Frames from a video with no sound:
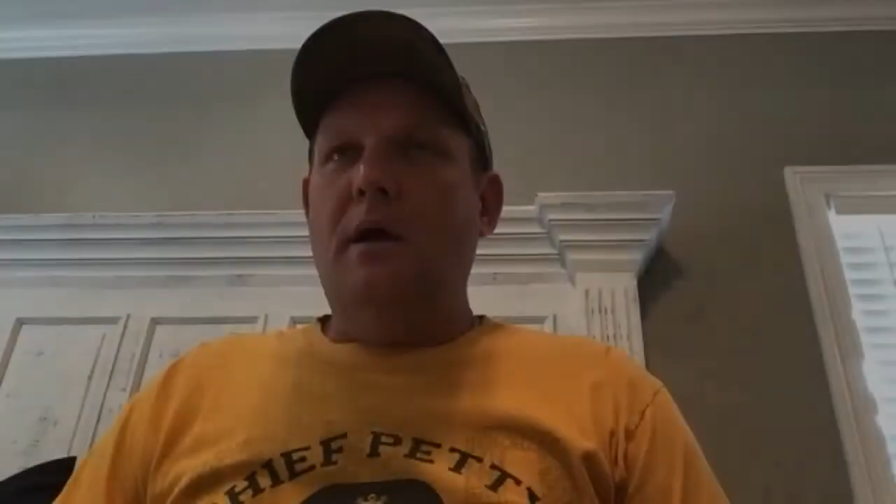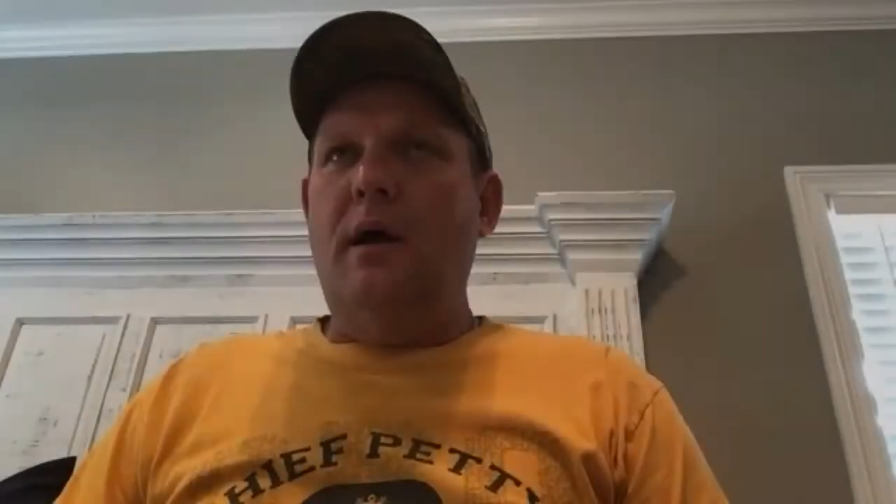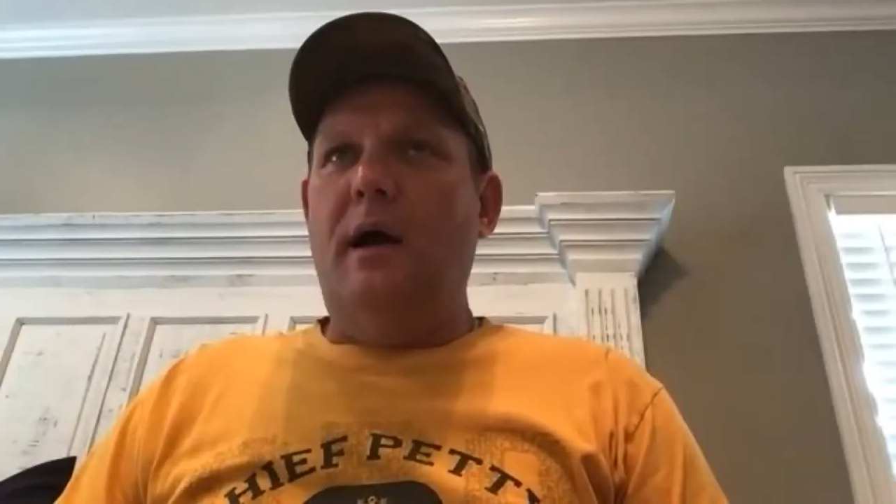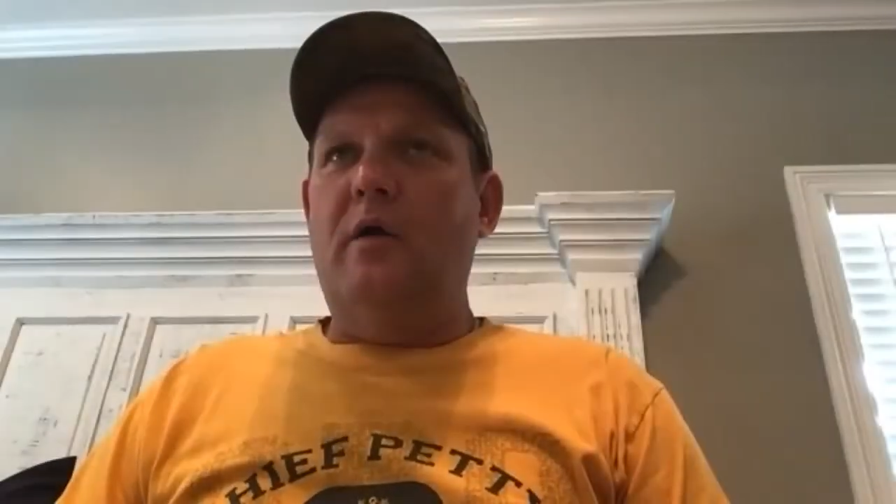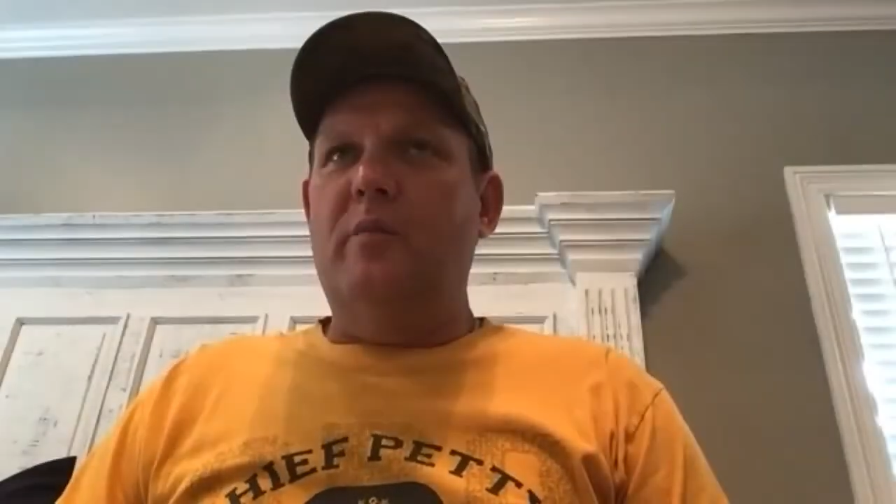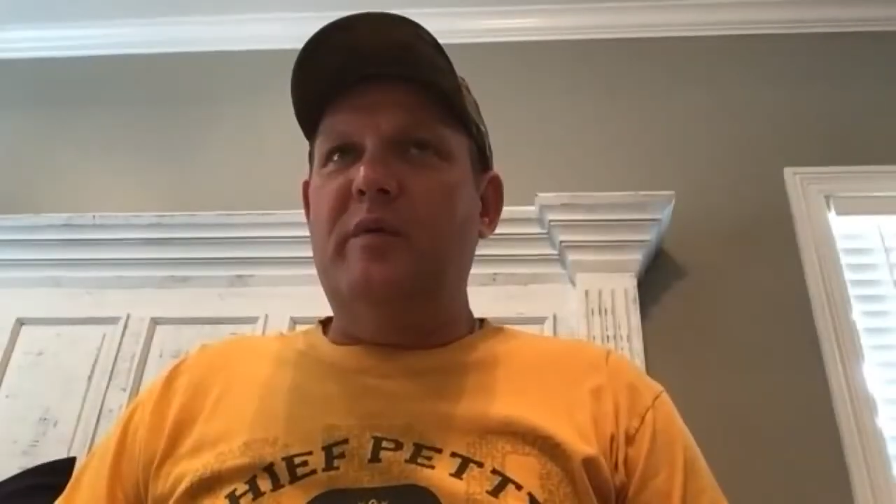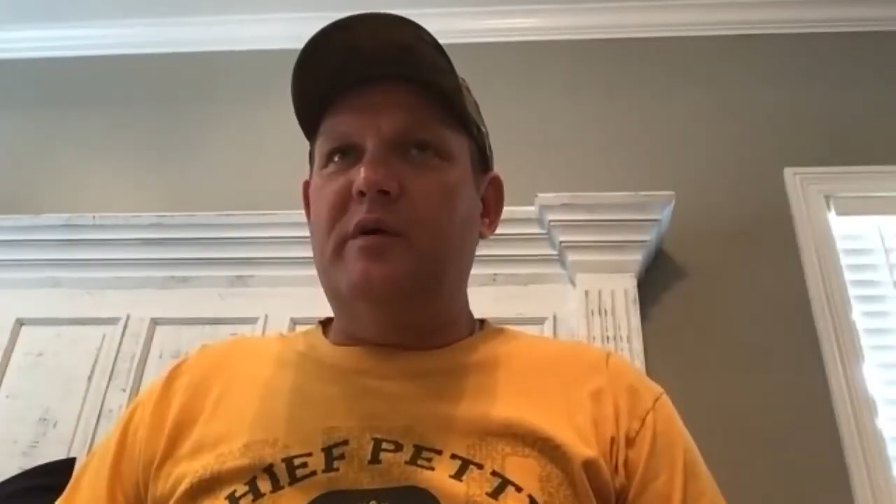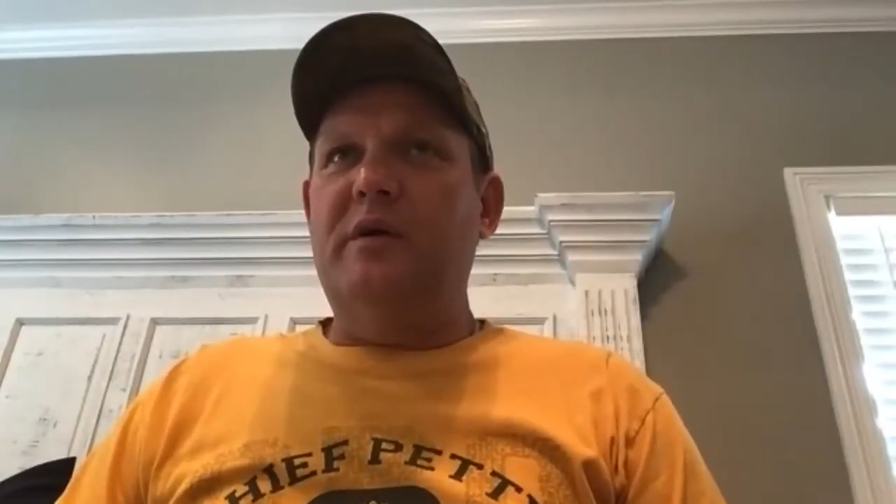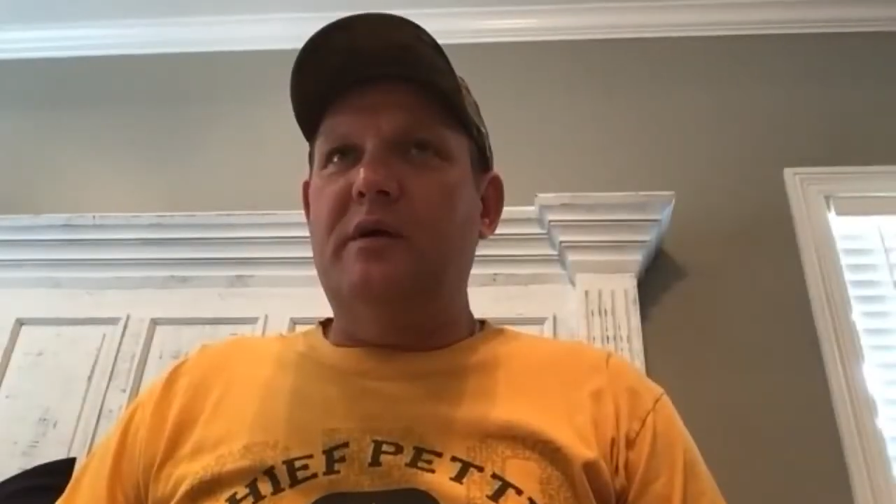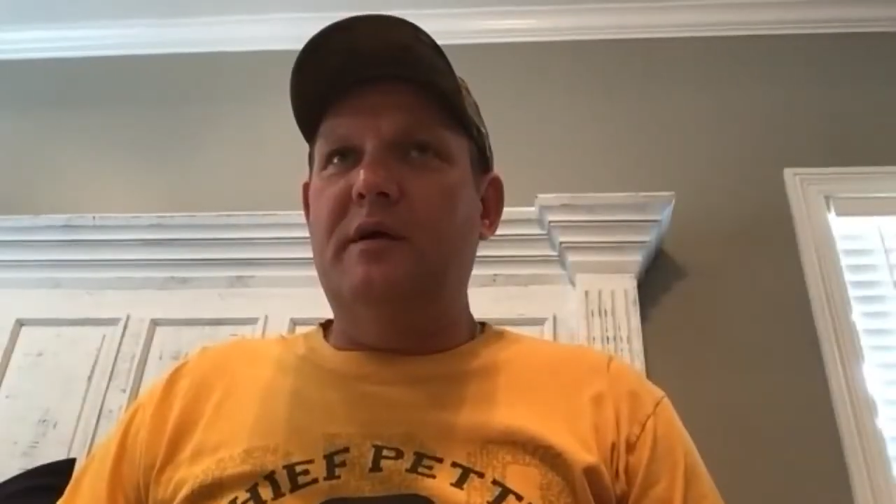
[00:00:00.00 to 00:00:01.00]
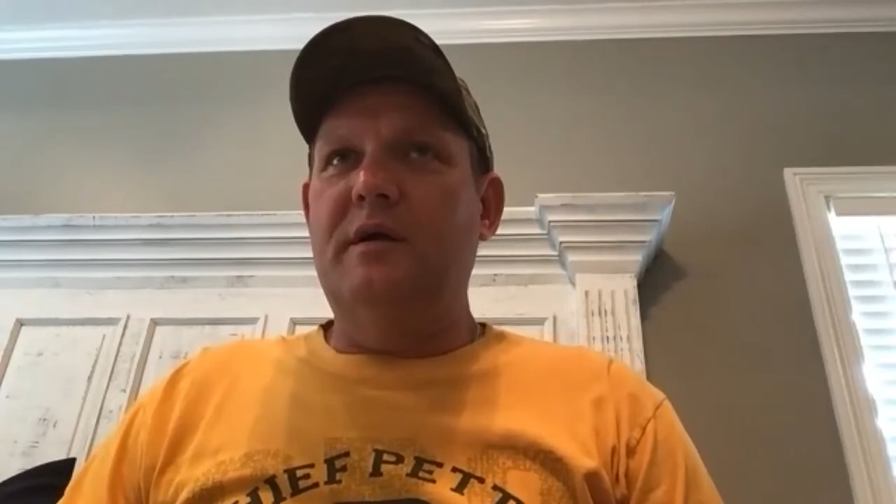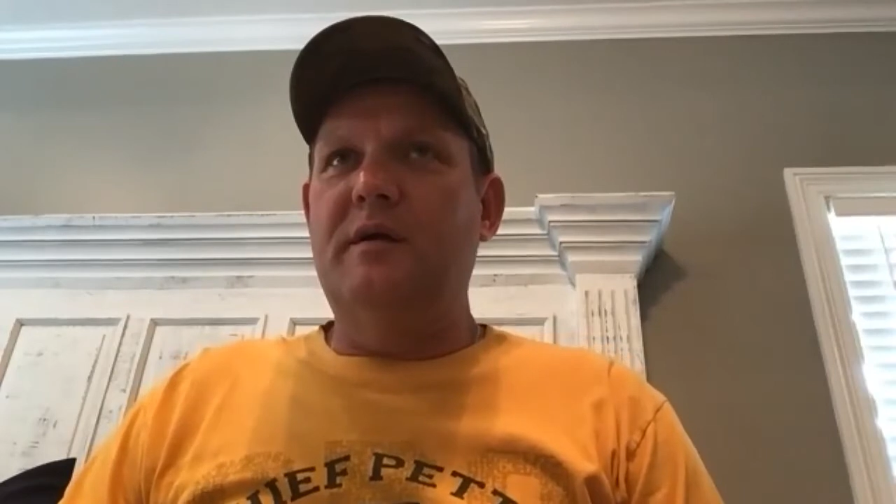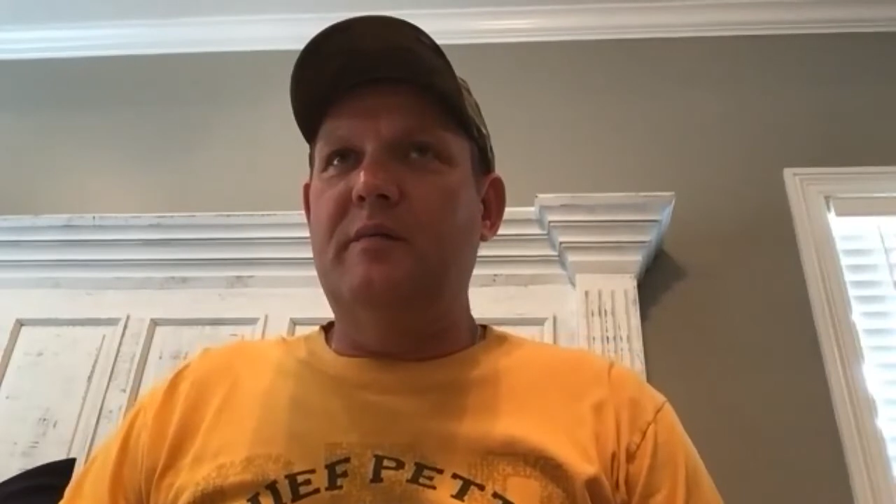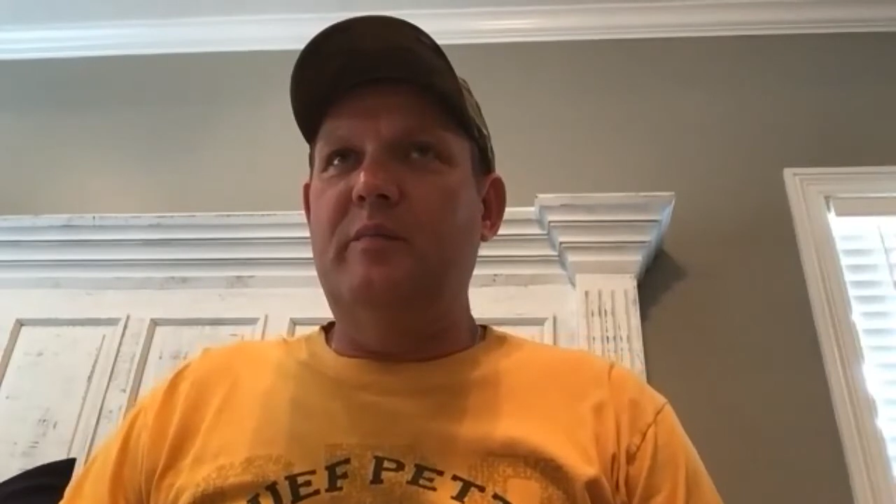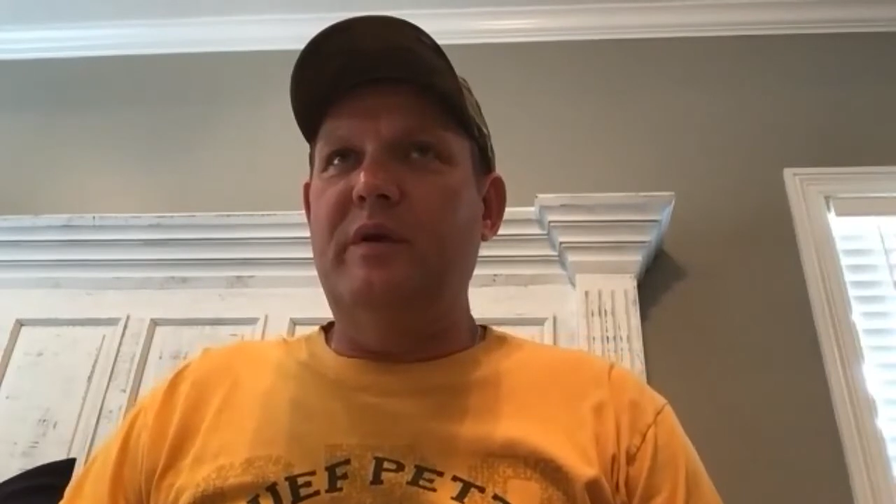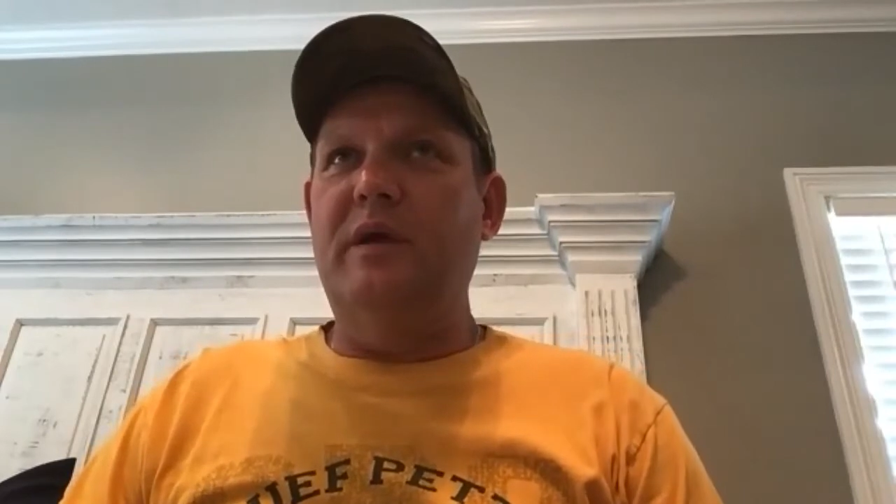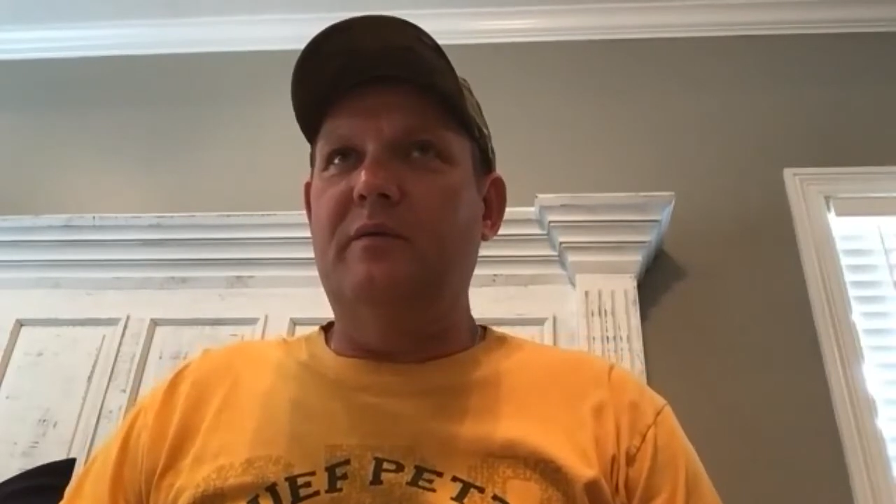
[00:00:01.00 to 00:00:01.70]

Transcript: I remember being